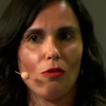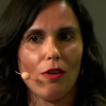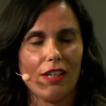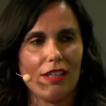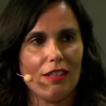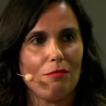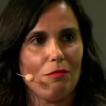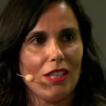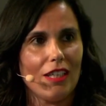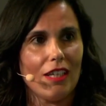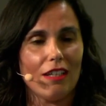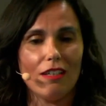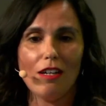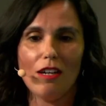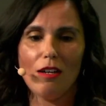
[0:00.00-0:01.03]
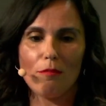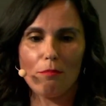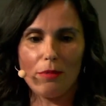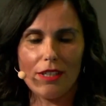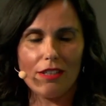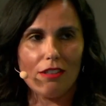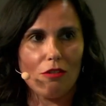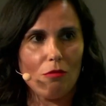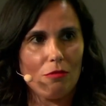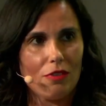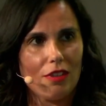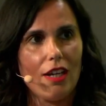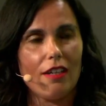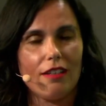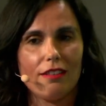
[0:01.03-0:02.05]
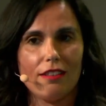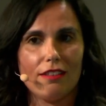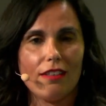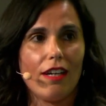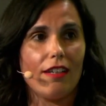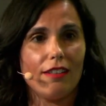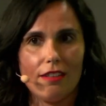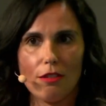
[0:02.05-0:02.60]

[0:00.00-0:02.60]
The industry that was interacting,